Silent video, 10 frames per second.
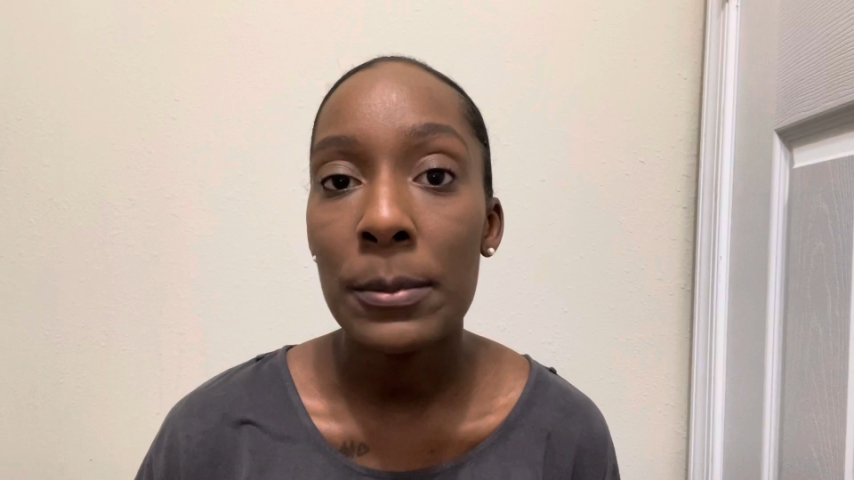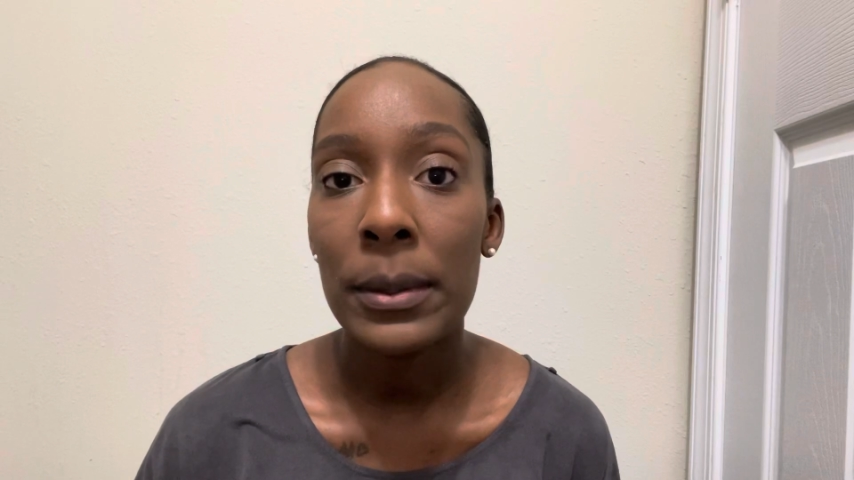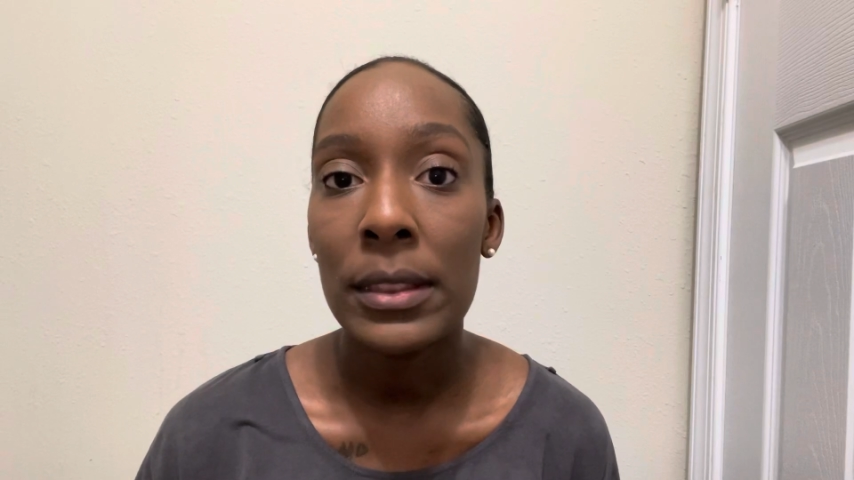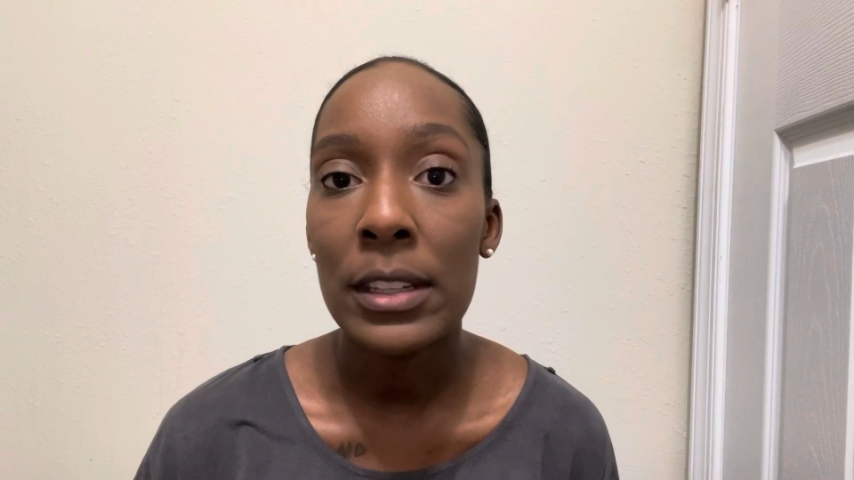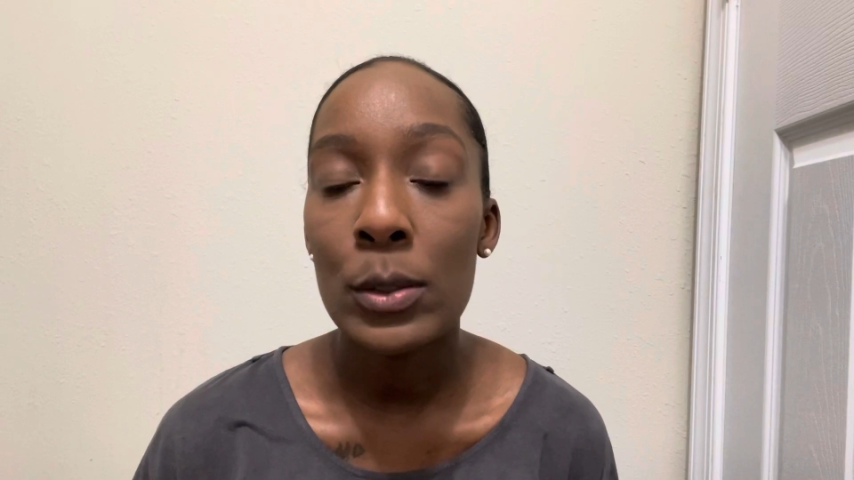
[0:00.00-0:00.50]

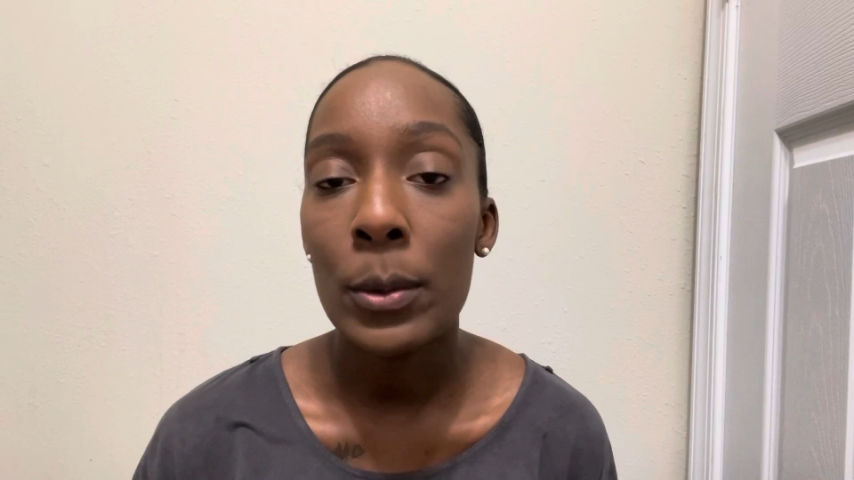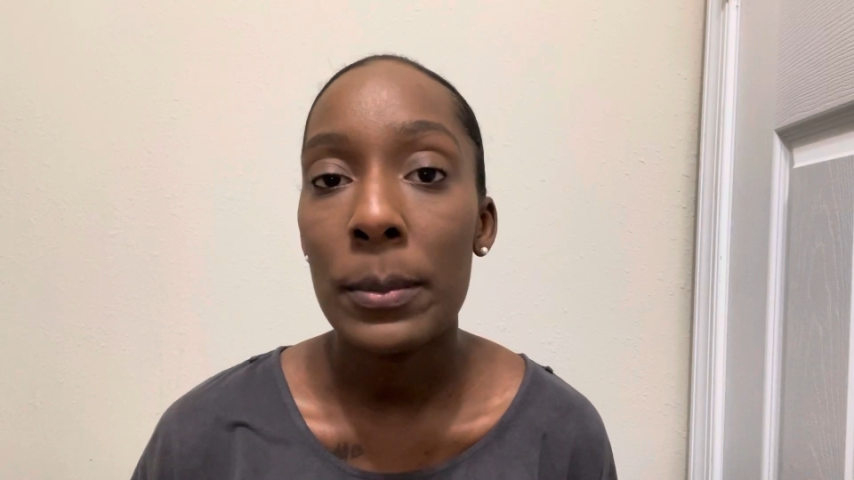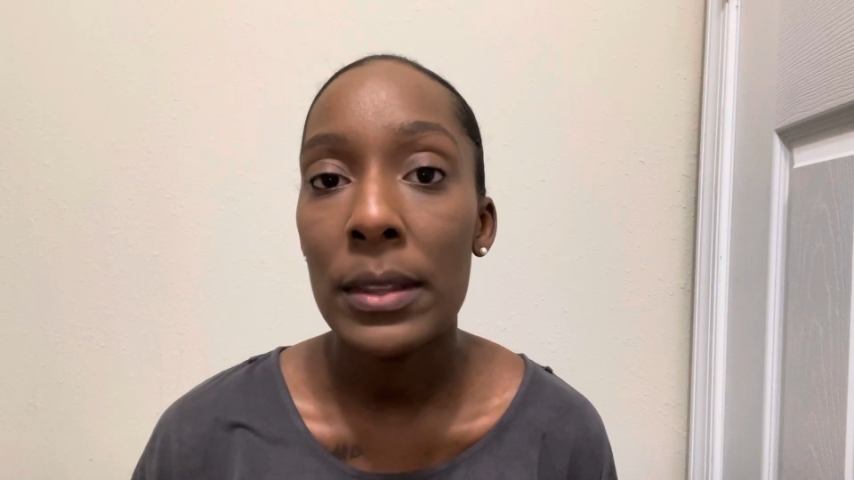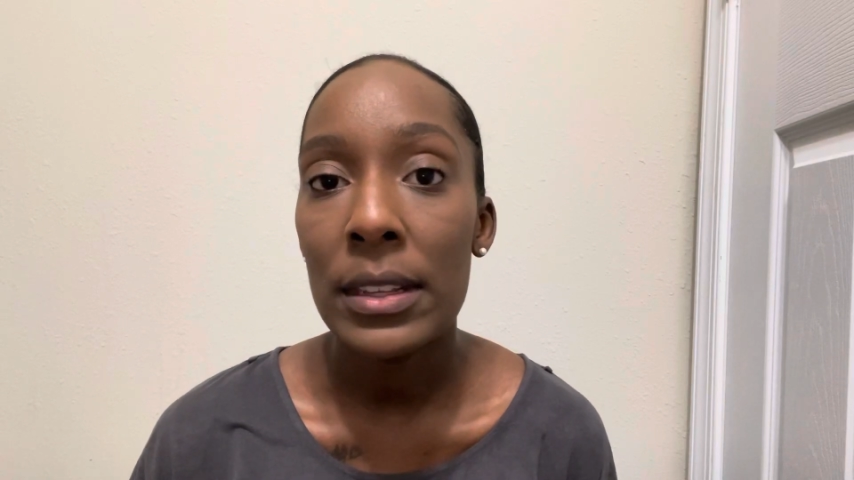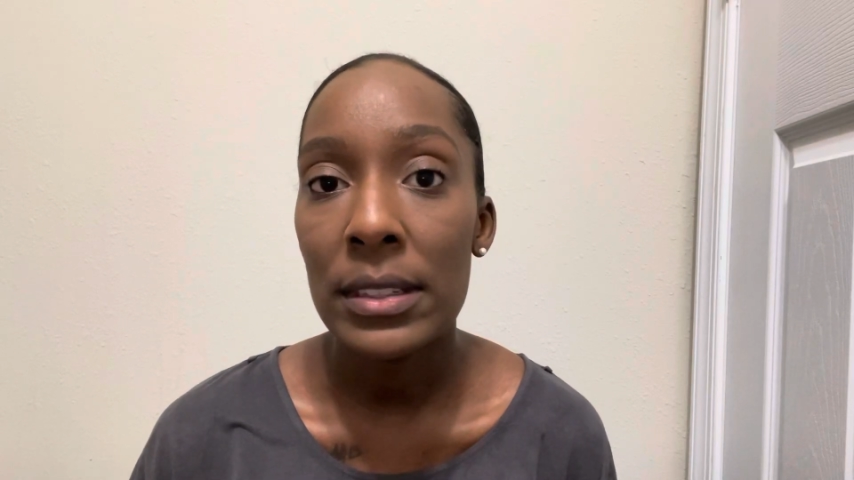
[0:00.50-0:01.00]
but this will
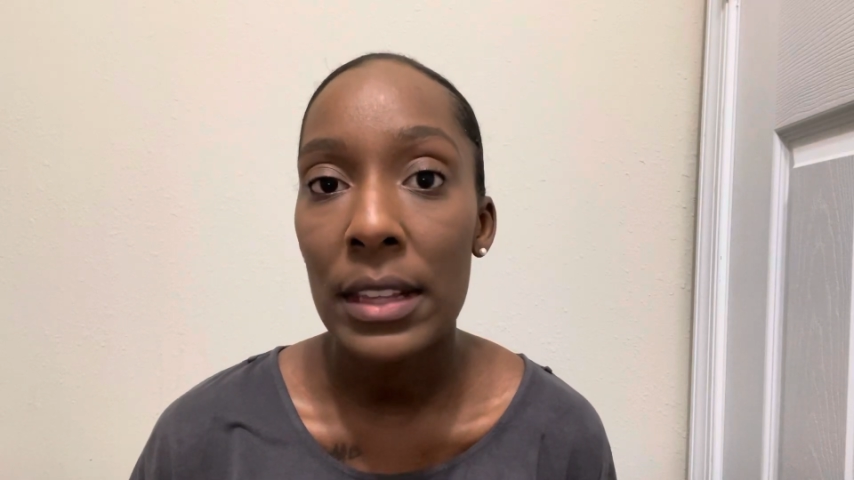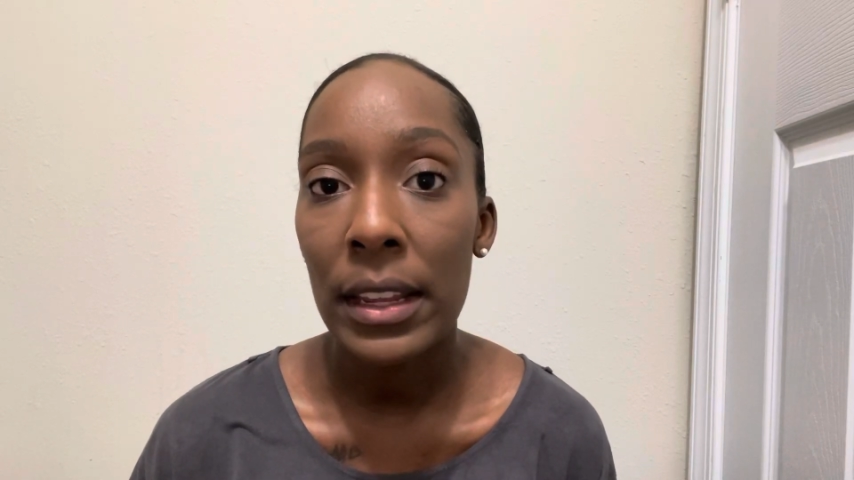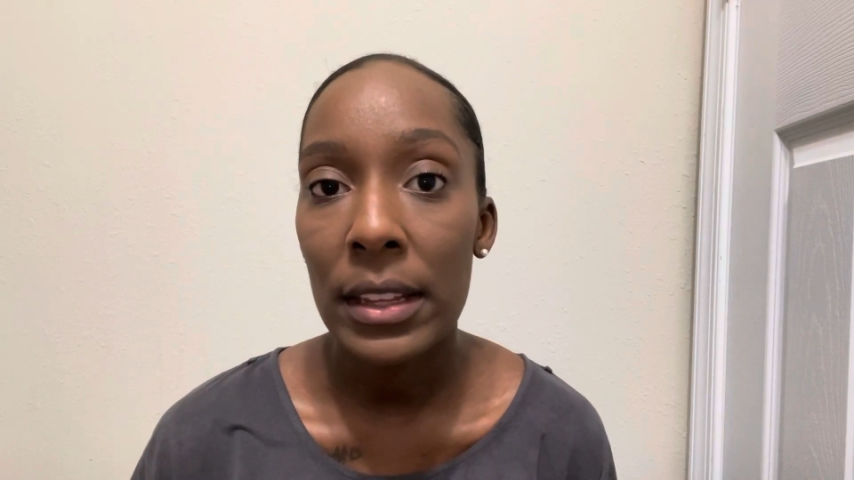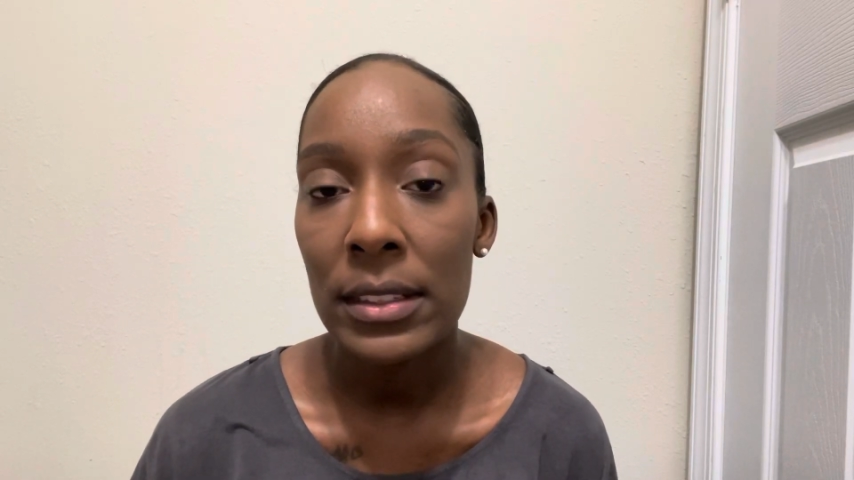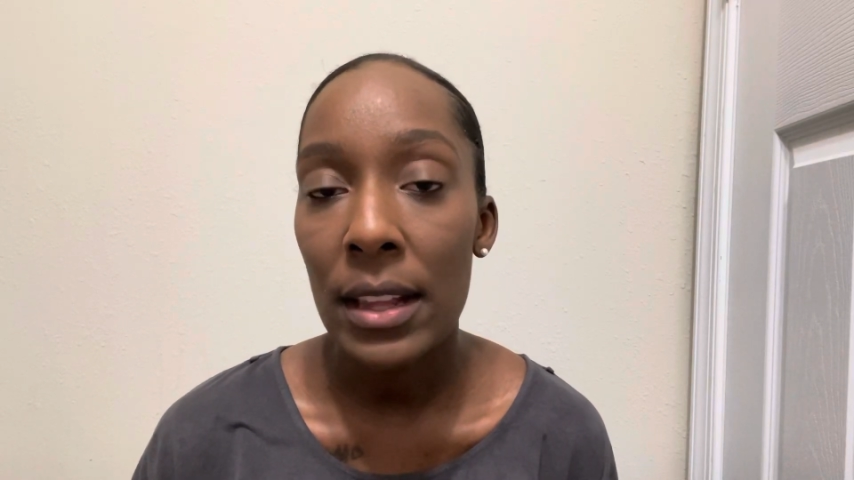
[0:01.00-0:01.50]
be the
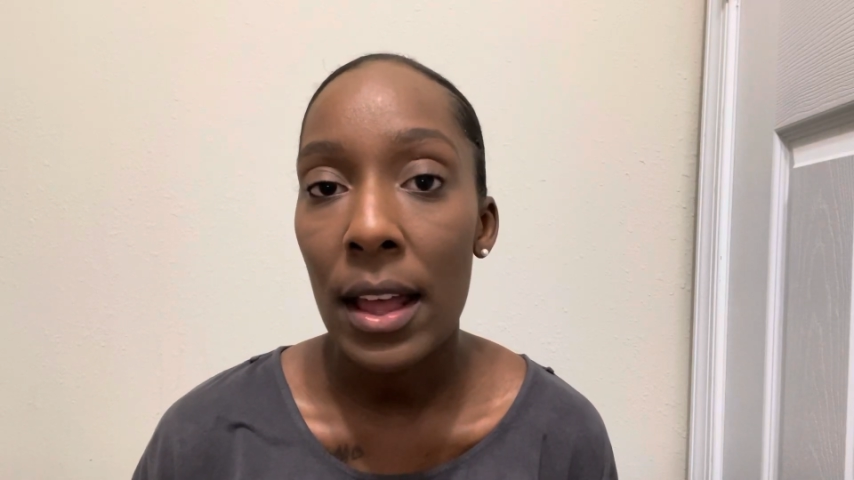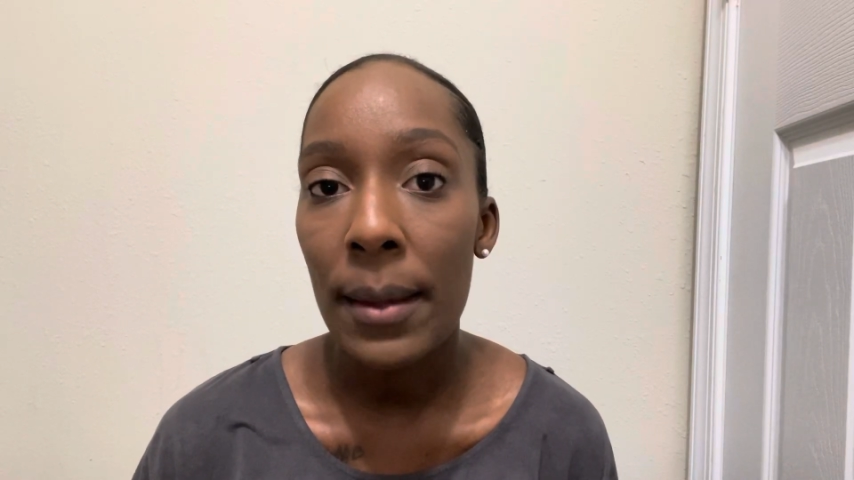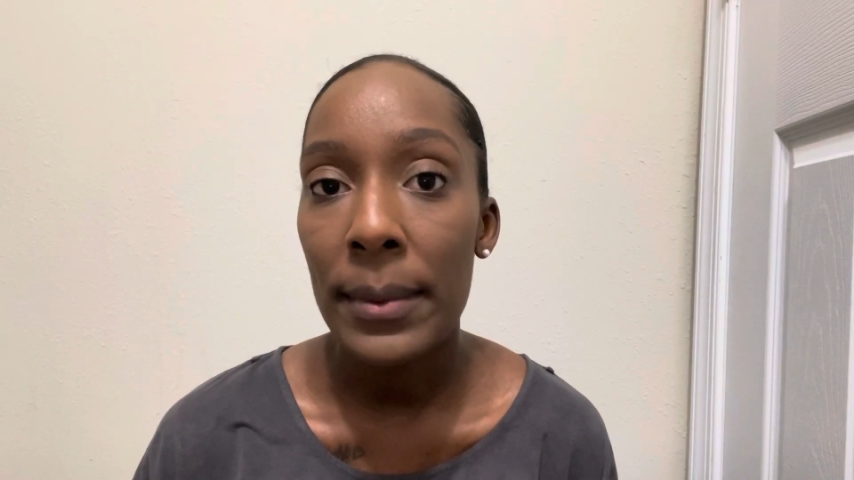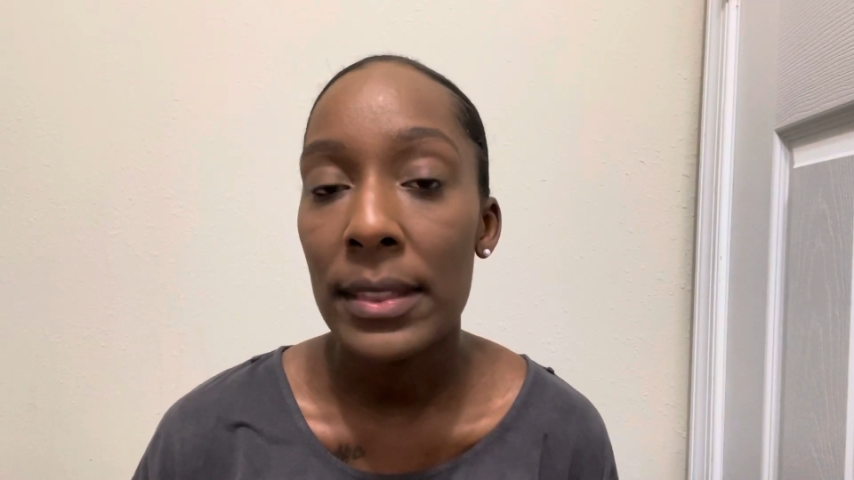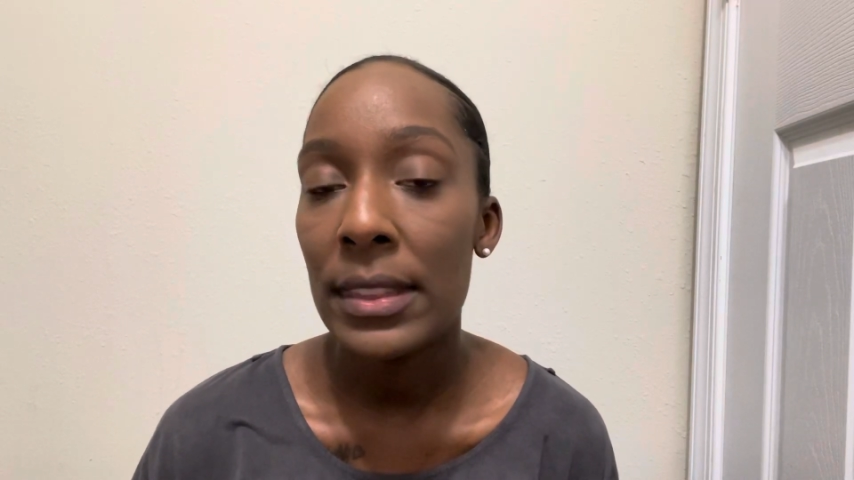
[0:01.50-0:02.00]
second time.